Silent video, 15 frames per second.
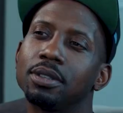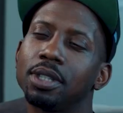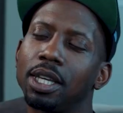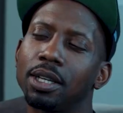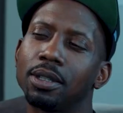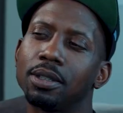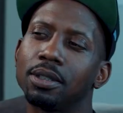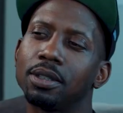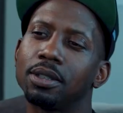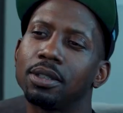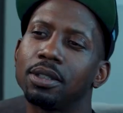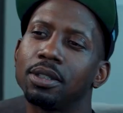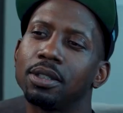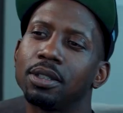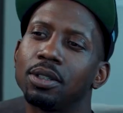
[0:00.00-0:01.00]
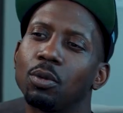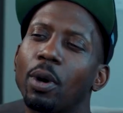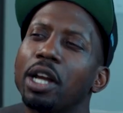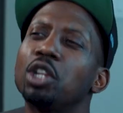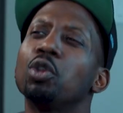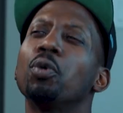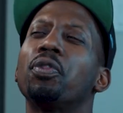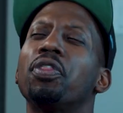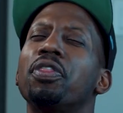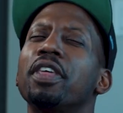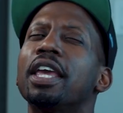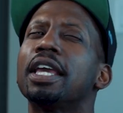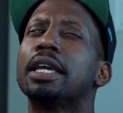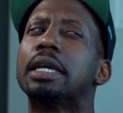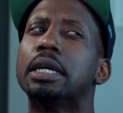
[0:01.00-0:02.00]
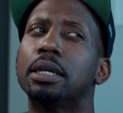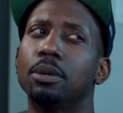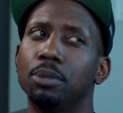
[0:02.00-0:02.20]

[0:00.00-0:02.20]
Yeah. Why do you think